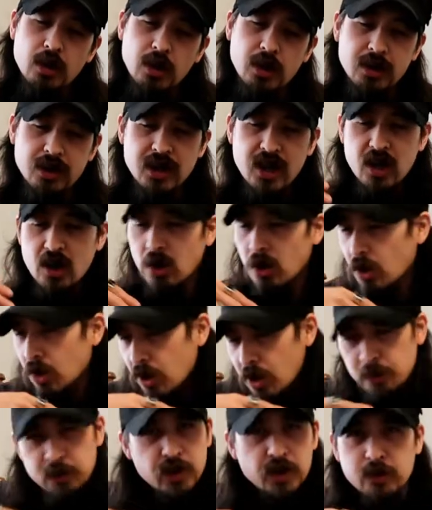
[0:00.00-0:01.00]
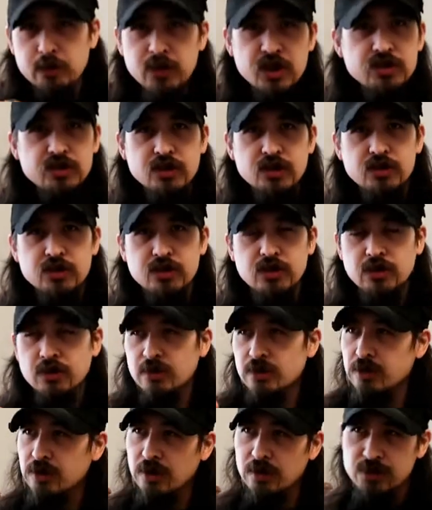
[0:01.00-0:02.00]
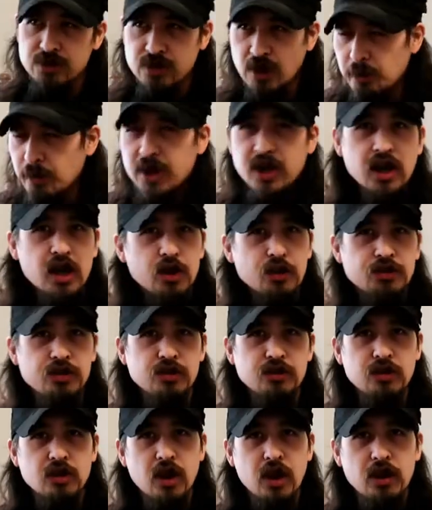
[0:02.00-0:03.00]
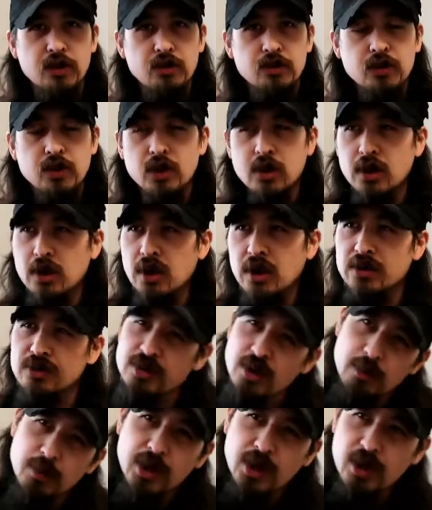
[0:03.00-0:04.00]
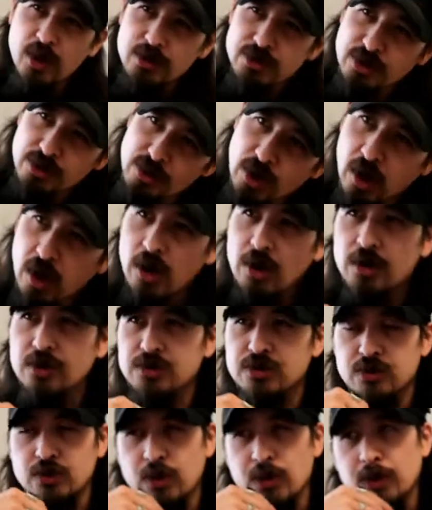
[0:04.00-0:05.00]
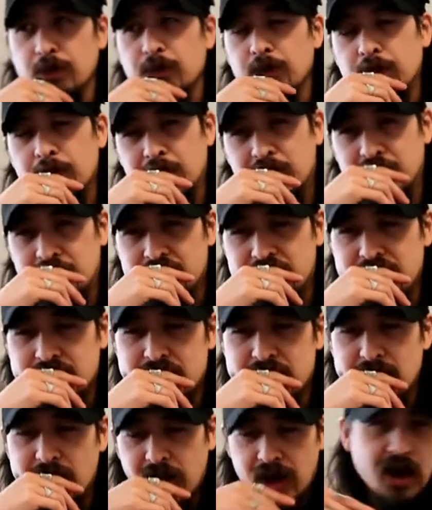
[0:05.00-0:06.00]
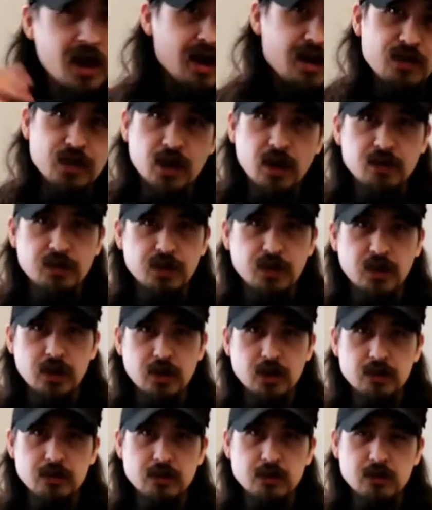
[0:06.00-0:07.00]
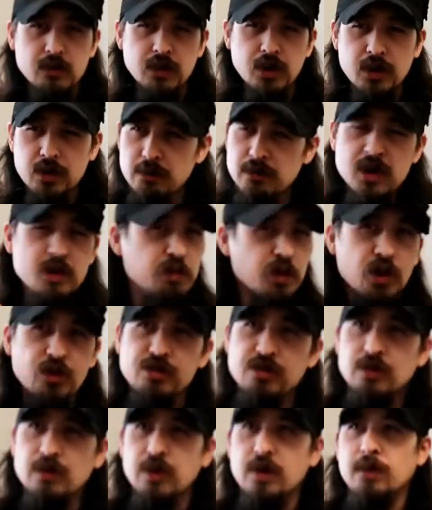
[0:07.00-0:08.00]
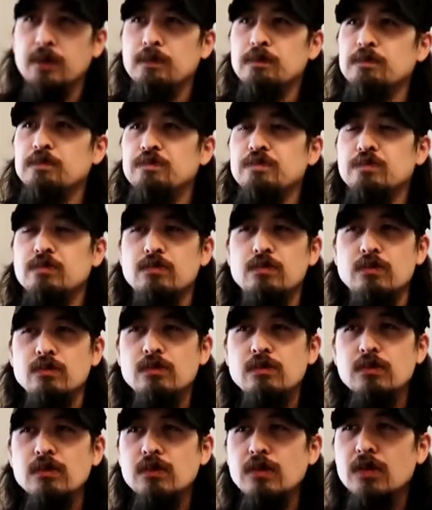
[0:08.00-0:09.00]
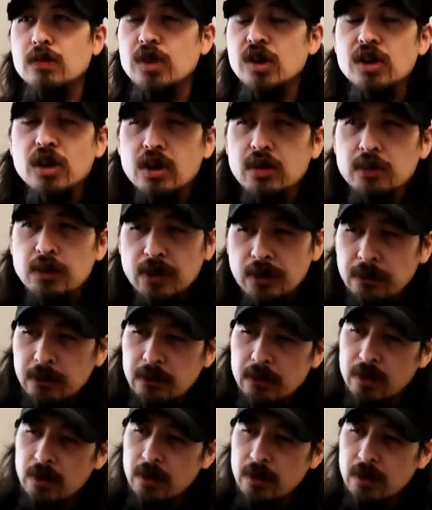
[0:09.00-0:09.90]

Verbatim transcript: and get all up in the business and somebody else's life and somebody else's artistry. And I have enough of that. Me personally. You know, but